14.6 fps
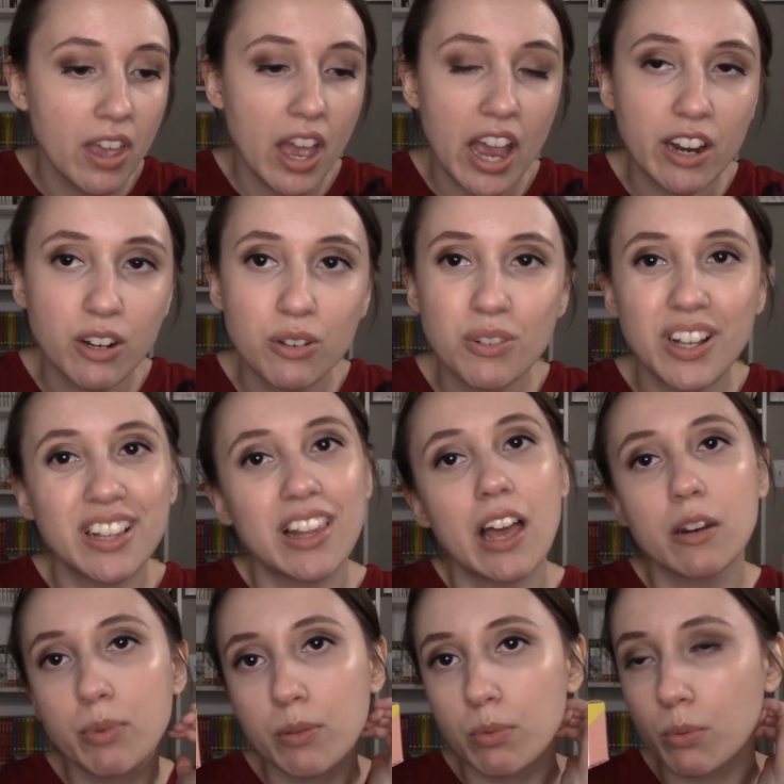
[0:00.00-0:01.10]
I know a lot
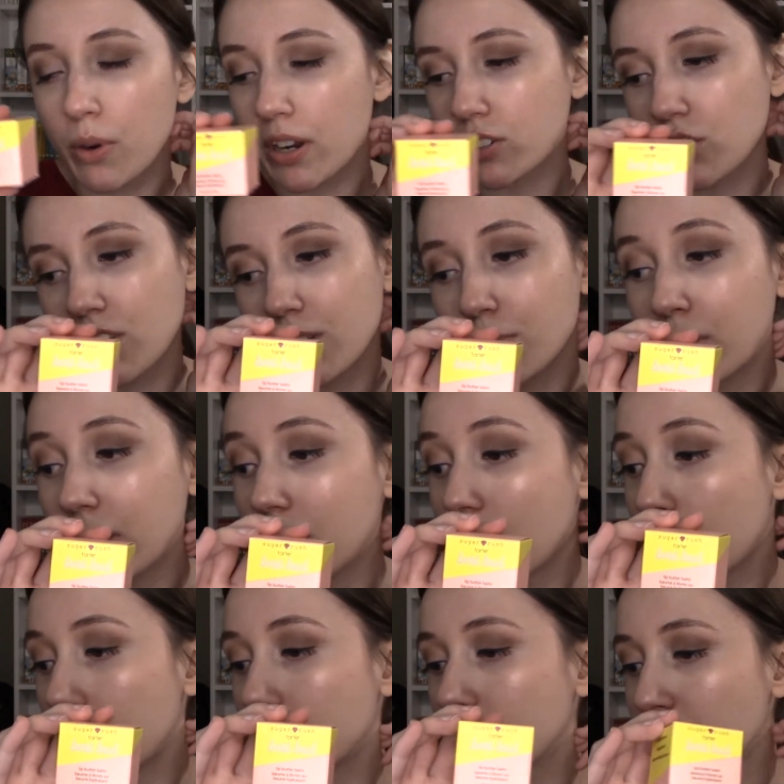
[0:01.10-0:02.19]
of people were actually complaining
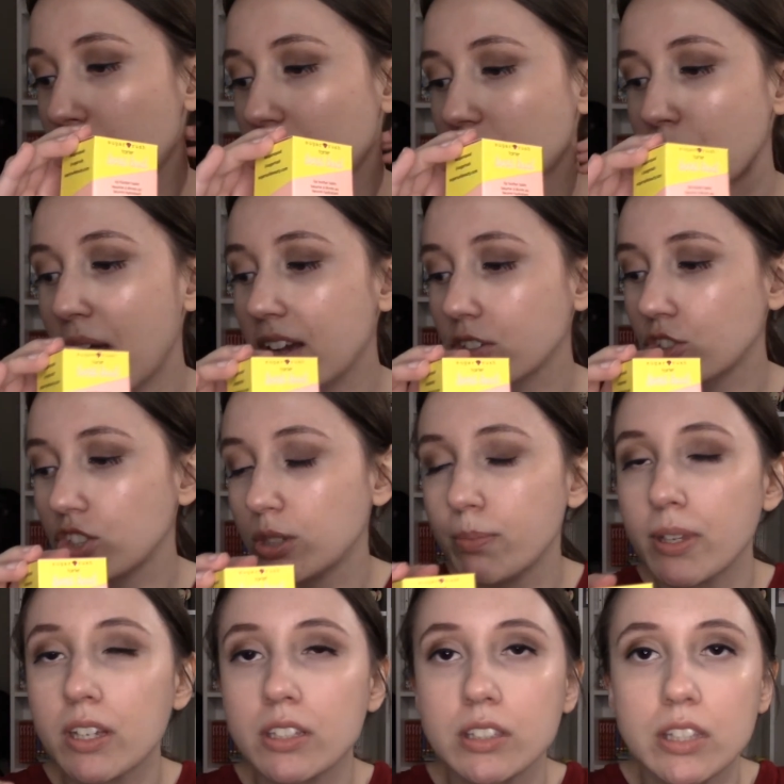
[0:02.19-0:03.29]
about this month's box just
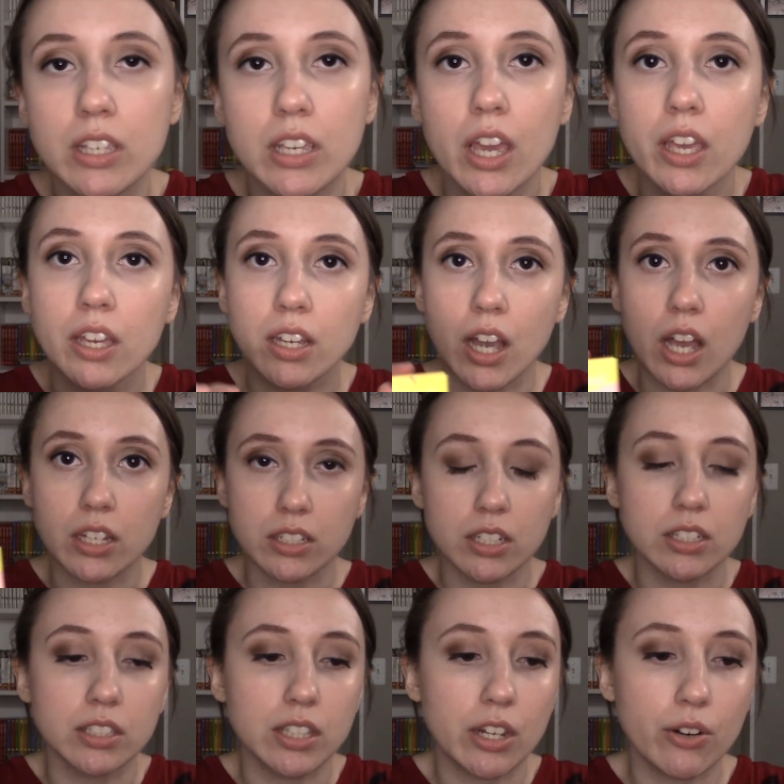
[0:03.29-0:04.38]
because the
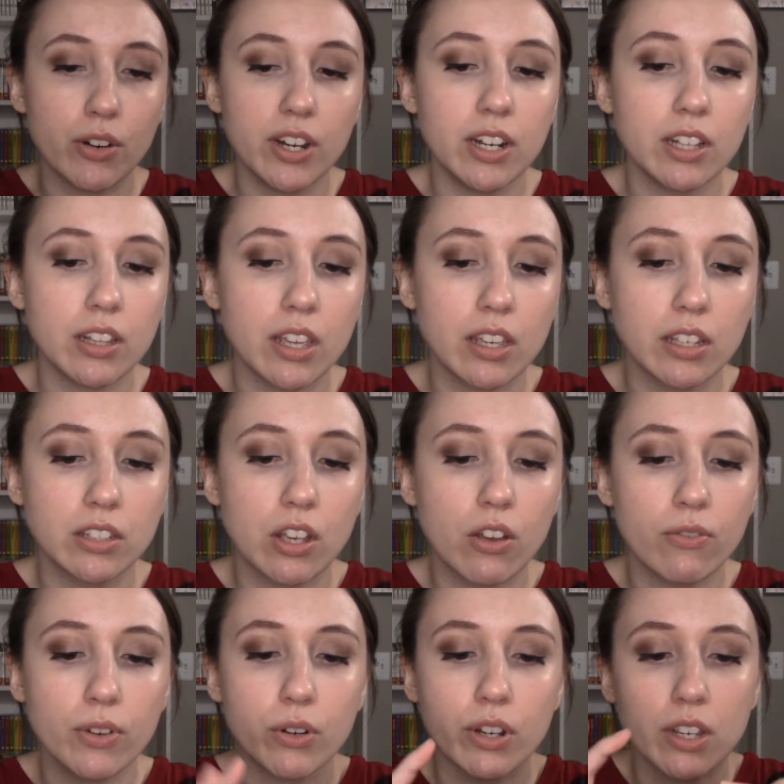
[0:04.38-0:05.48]
contents that are in it, like, it's all
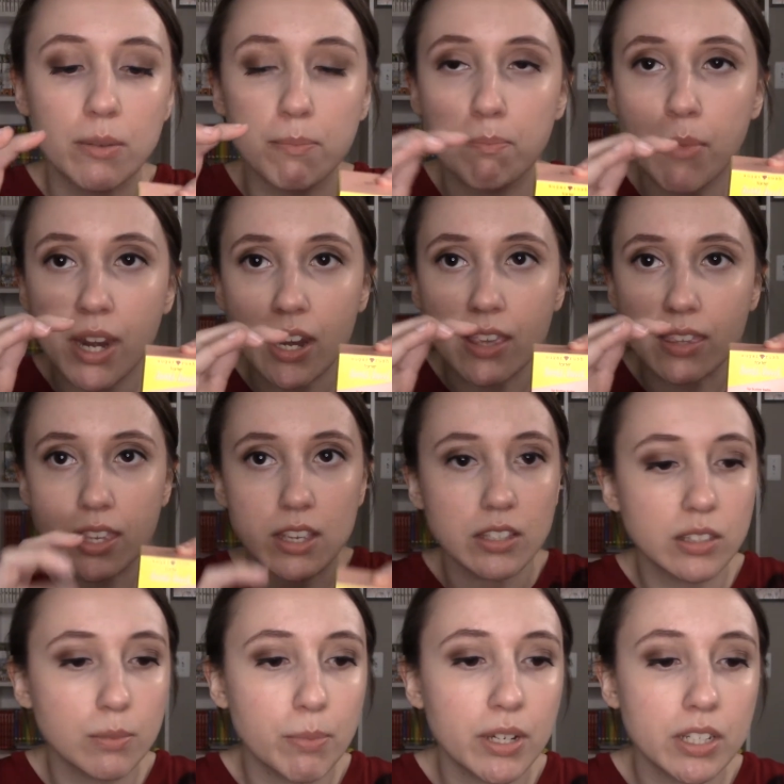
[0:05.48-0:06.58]
very mini
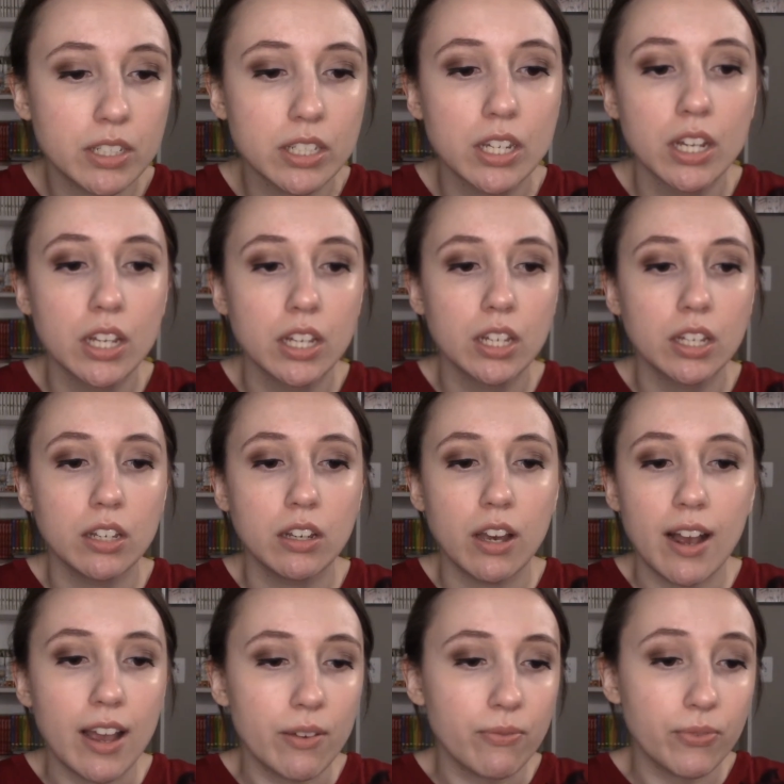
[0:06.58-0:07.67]
things, but
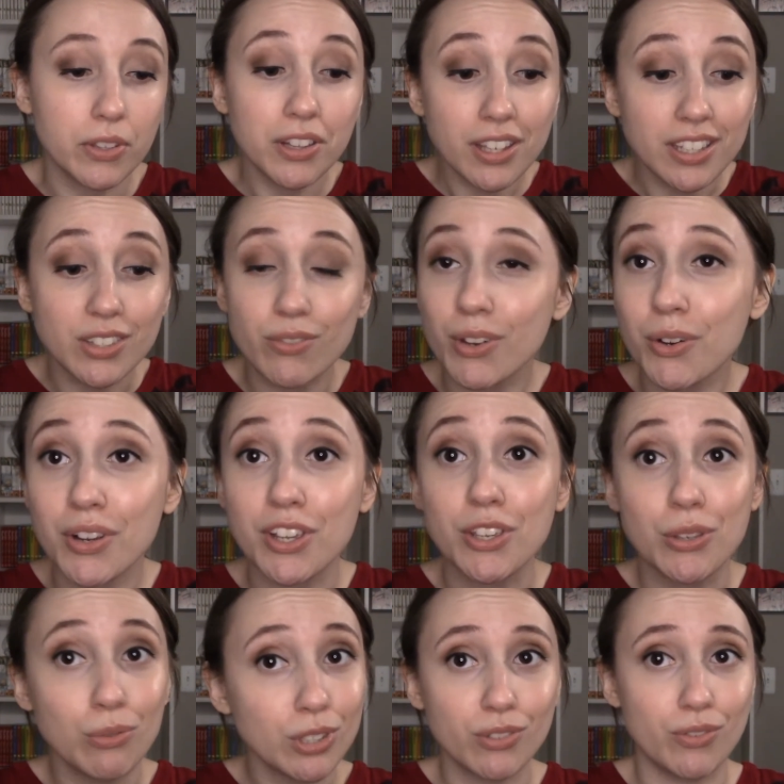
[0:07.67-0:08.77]
I feel like it's very
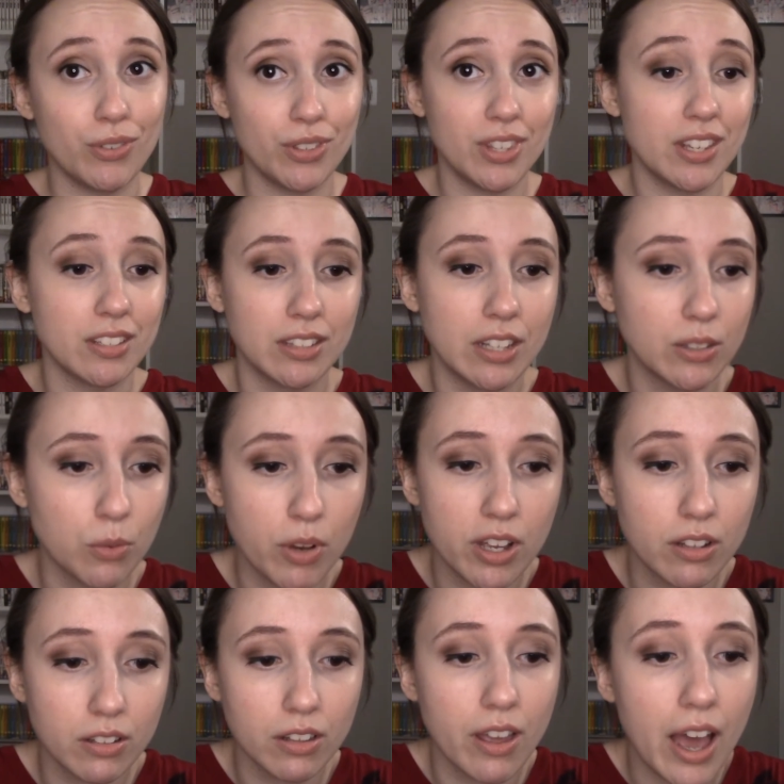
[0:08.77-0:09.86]
useful things as
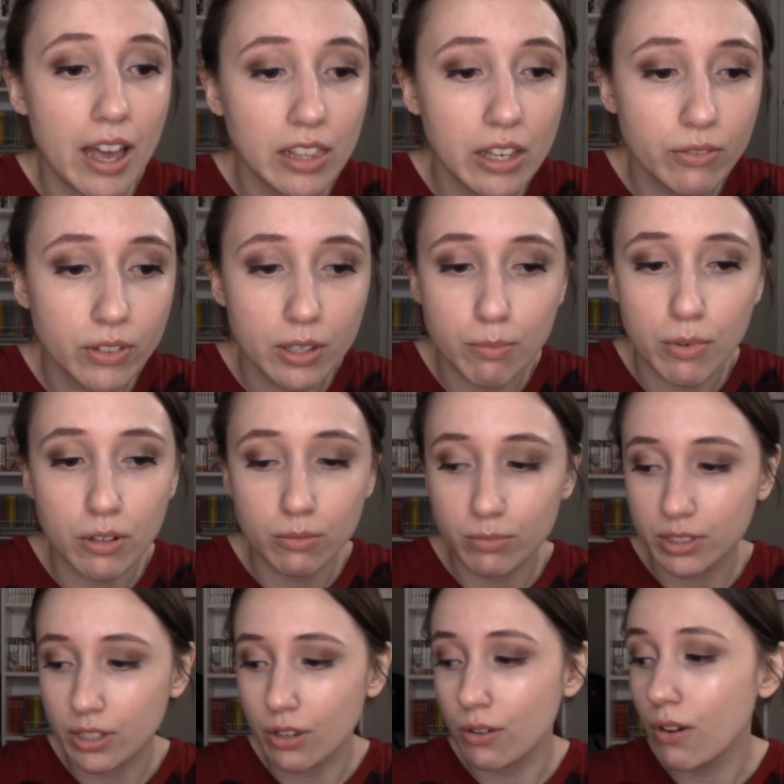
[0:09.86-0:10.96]
well. I love lip balms,
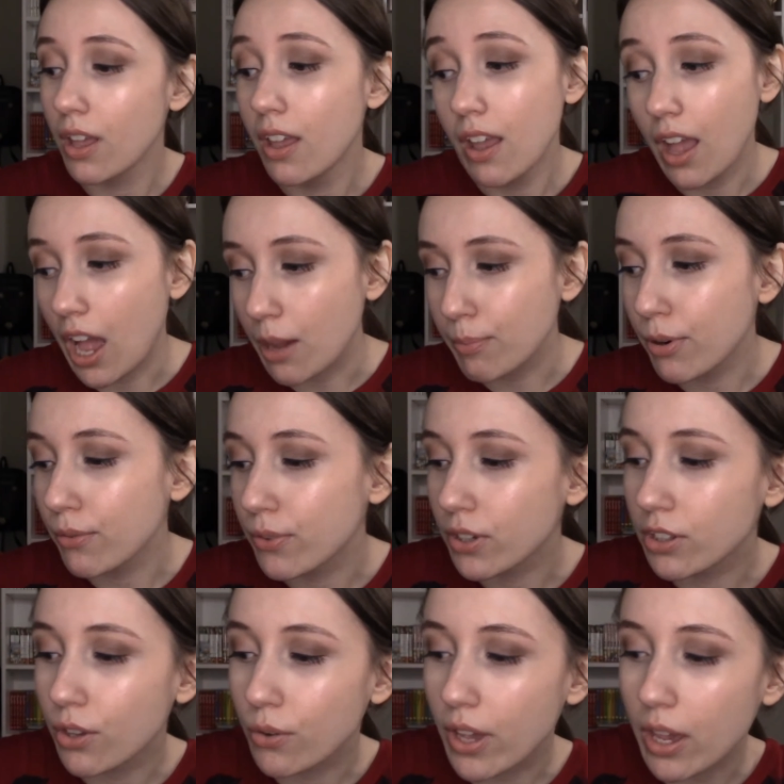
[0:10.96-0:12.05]
so I'm
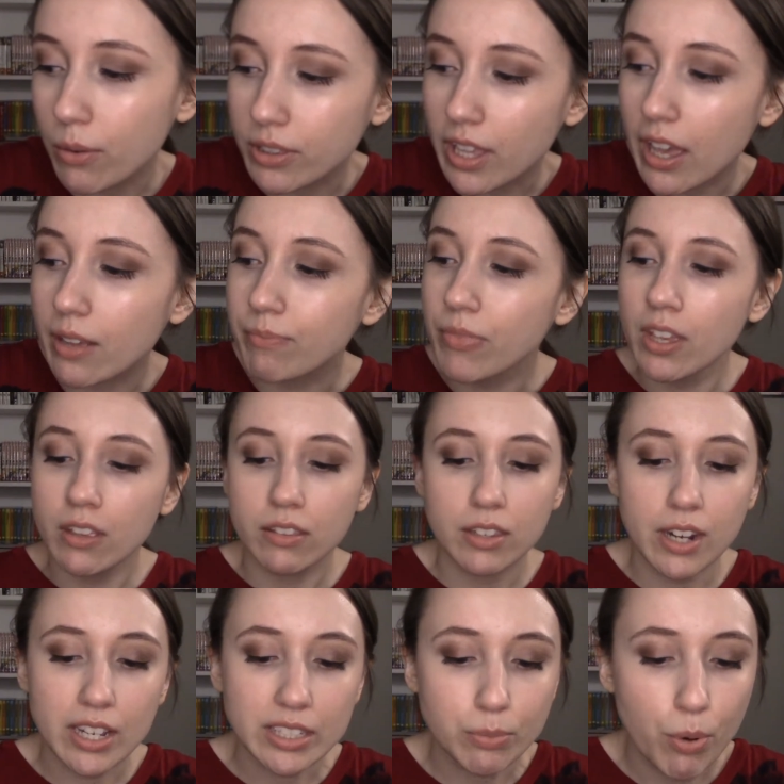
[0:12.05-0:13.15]
perfectly okay with that. The
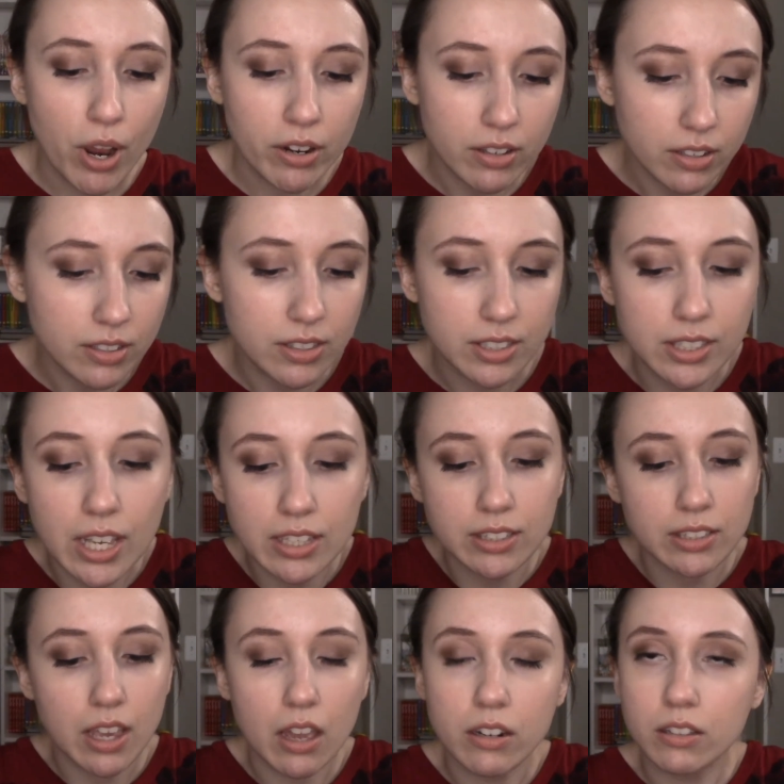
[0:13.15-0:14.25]
next product, this has
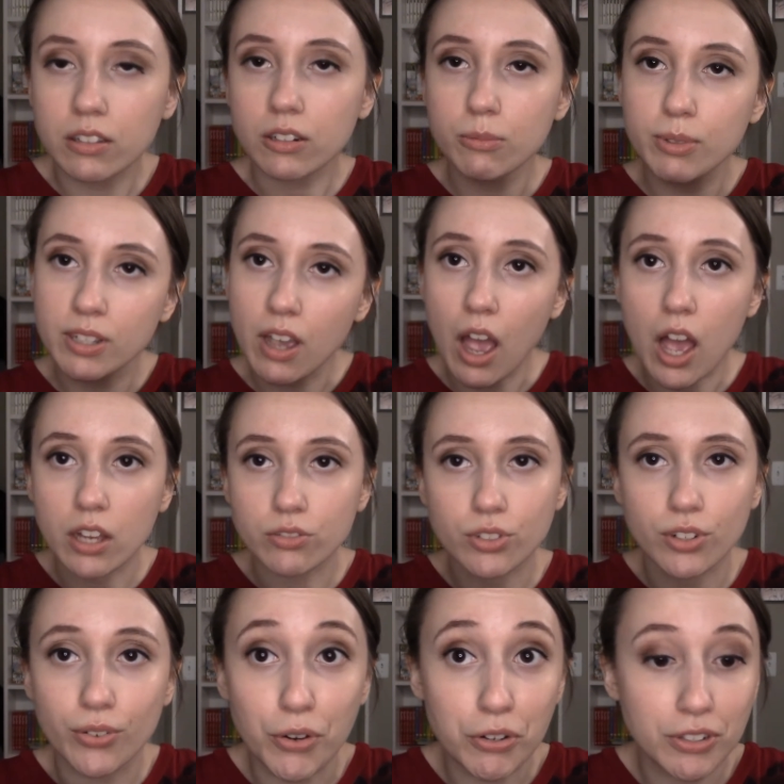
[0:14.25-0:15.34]
gotten a little bit of
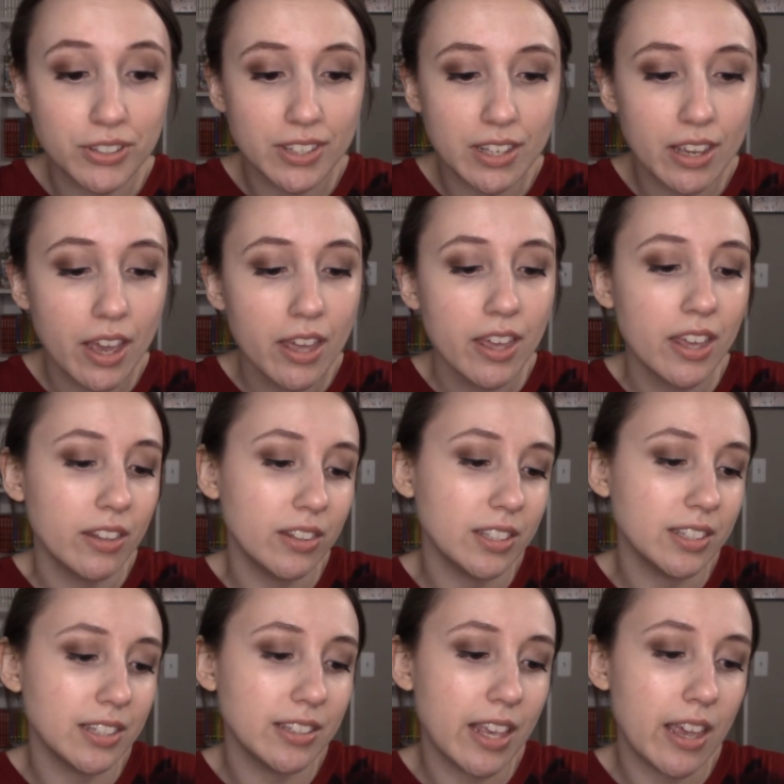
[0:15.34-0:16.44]
controversy. This
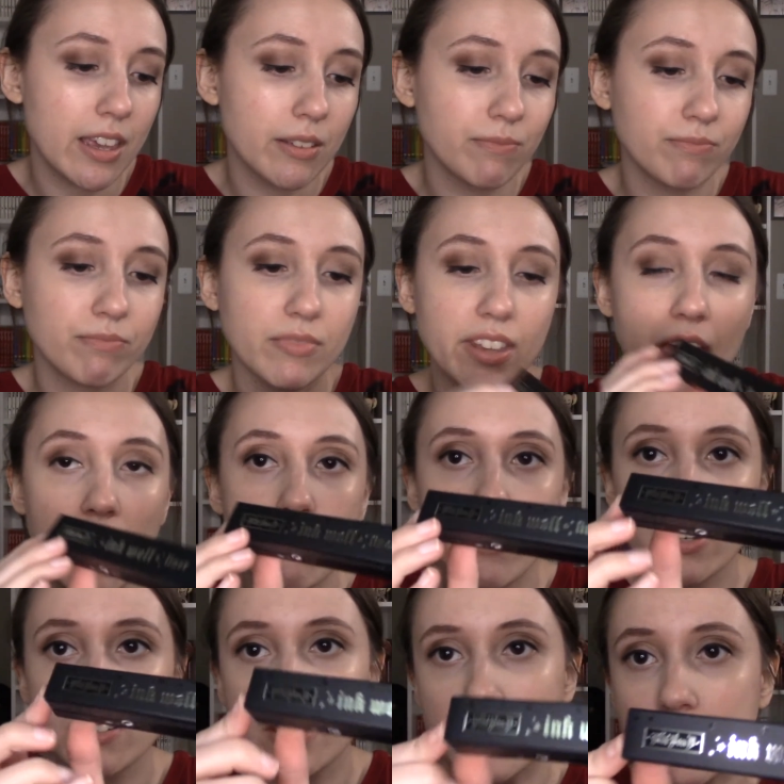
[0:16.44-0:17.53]
is a Kat
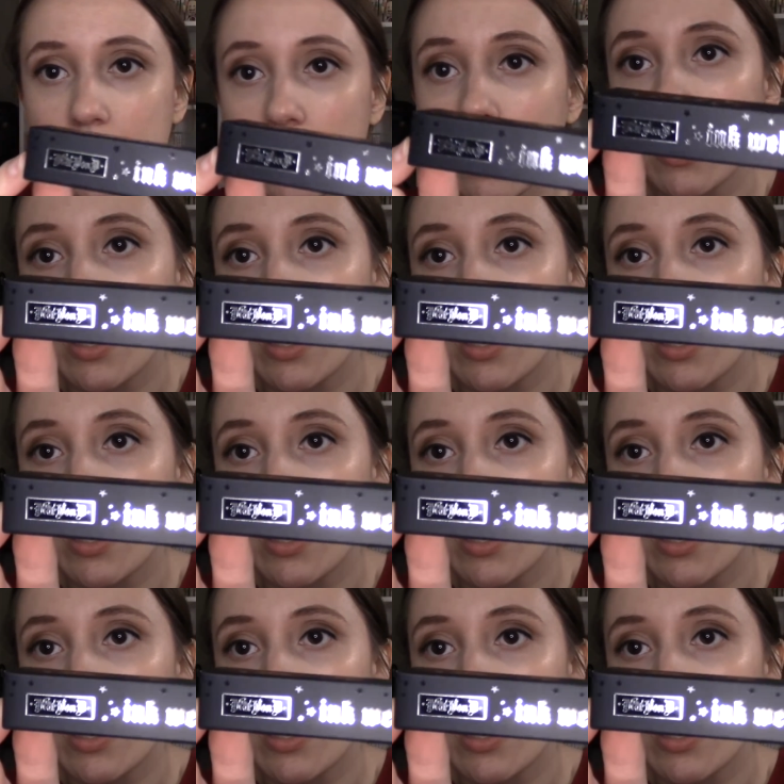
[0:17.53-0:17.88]
Von D